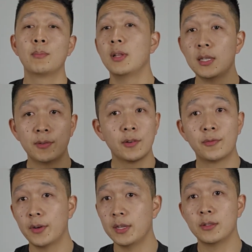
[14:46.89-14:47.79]
Please feel
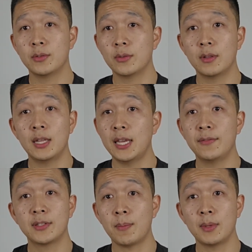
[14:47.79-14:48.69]
free to
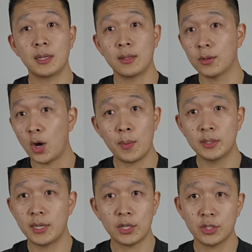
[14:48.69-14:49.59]
leave something in the
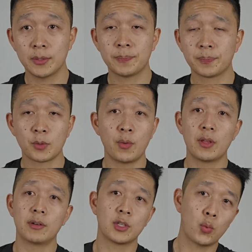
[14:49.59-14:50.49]
comment section,
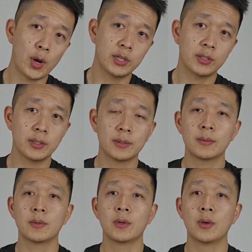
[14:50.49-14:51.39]
whether it's a
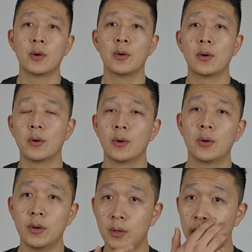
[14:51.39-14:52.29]
question
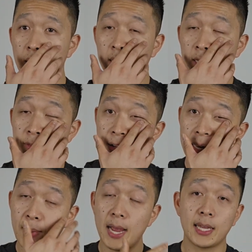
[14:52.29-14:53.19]
or any
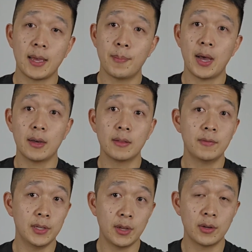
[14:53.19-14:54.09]
feedback
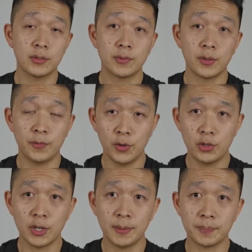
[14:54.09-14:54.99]
about videos for the
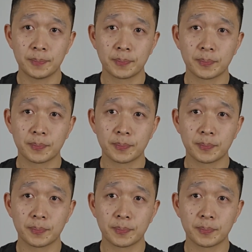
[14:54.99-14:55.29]
future.